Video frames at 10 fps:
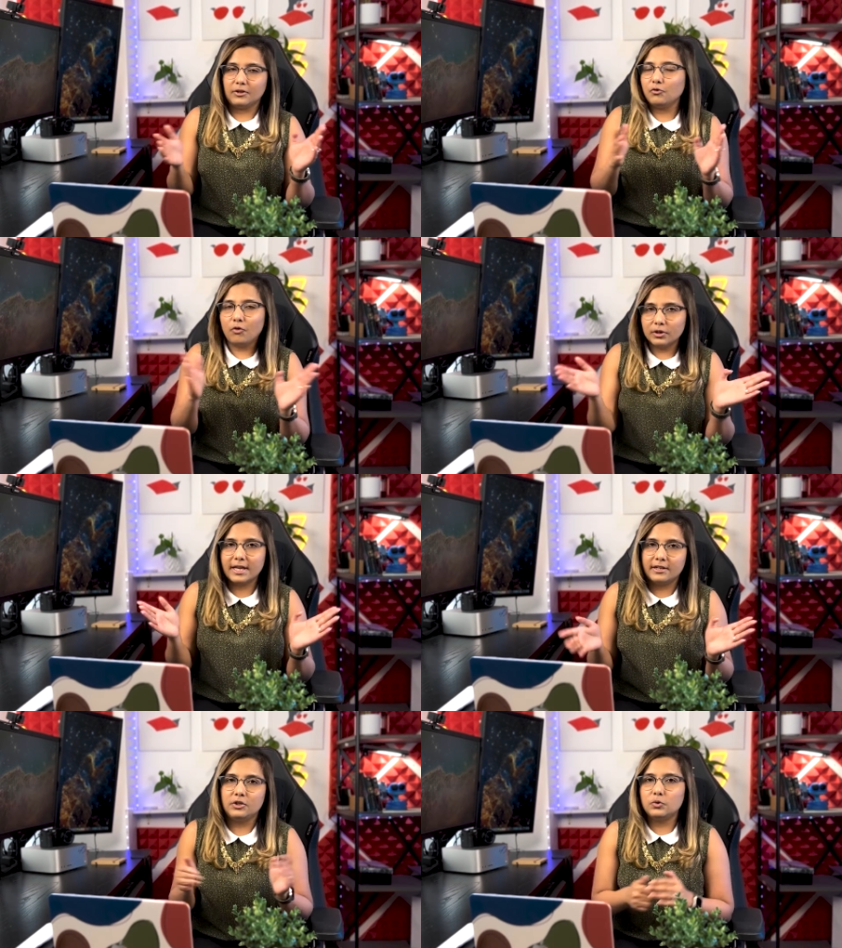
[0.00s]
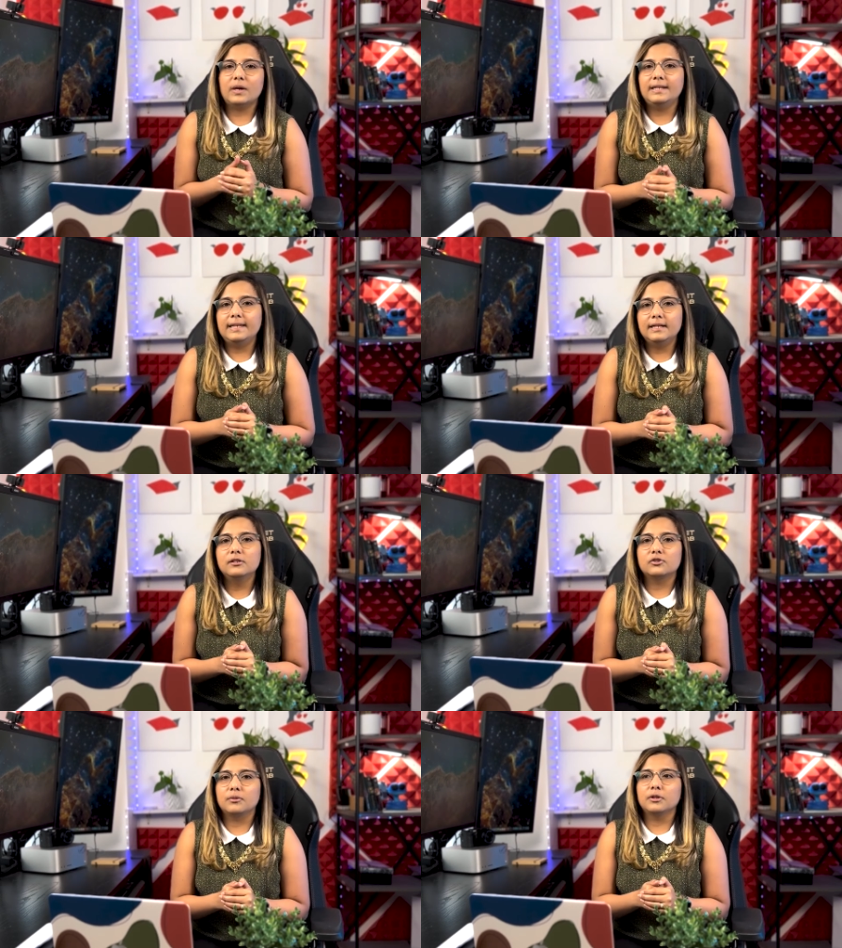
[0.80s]
you won't get into any legal
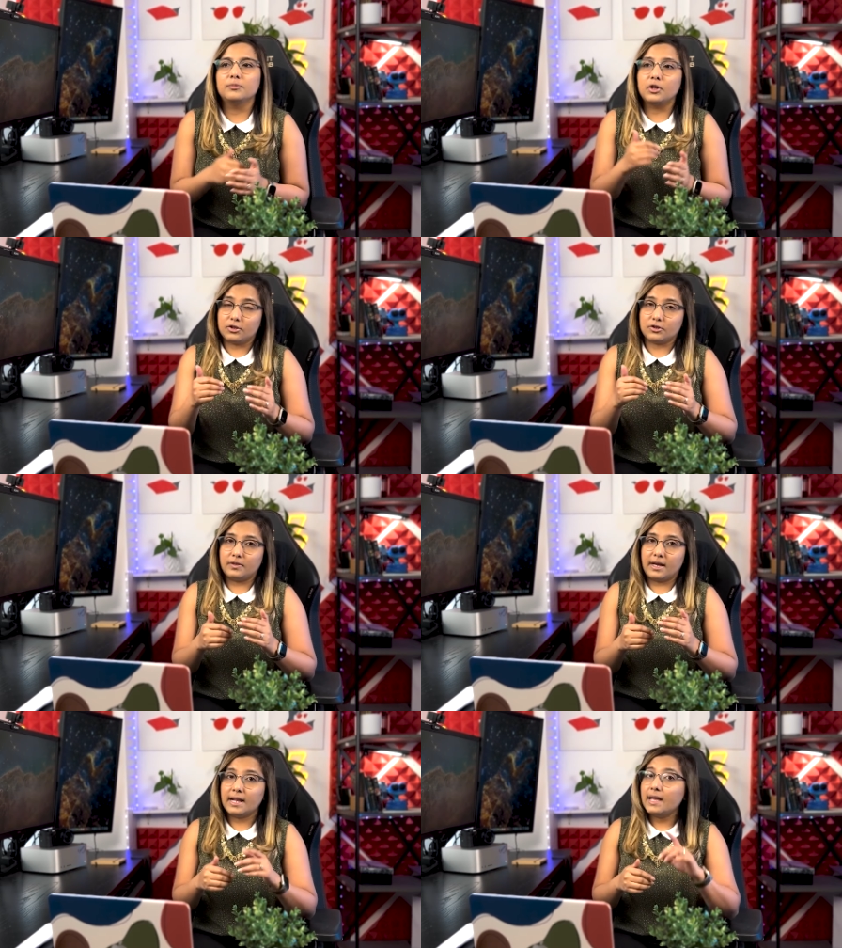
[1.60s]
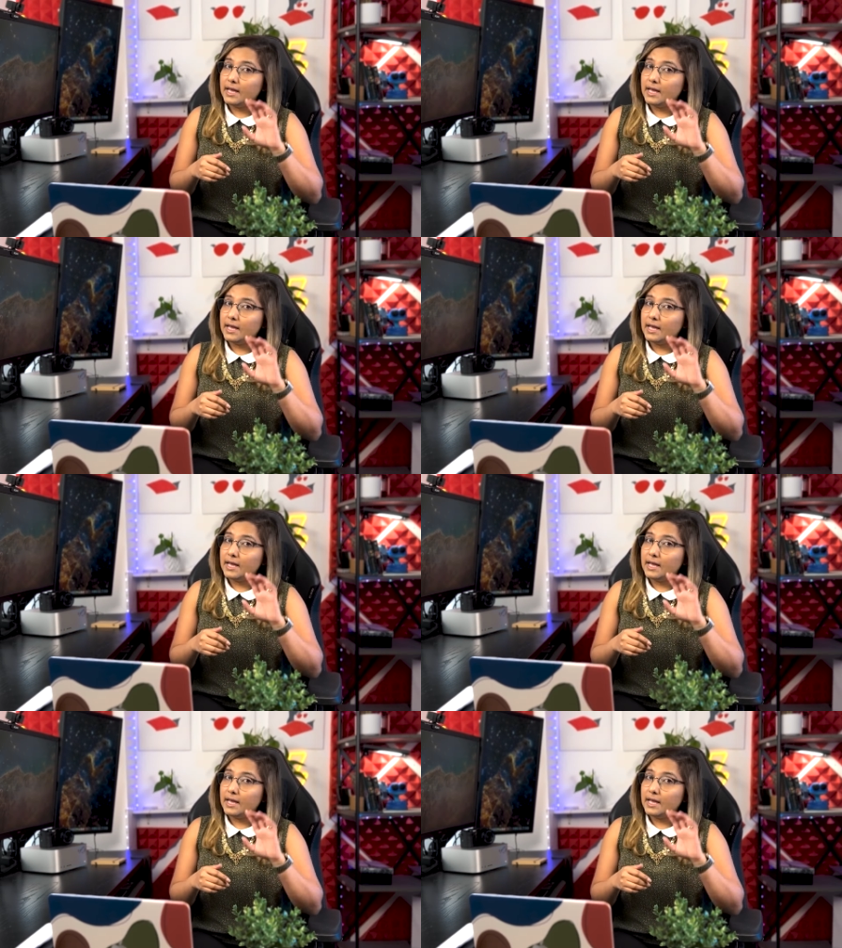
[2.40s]
trouble because of that.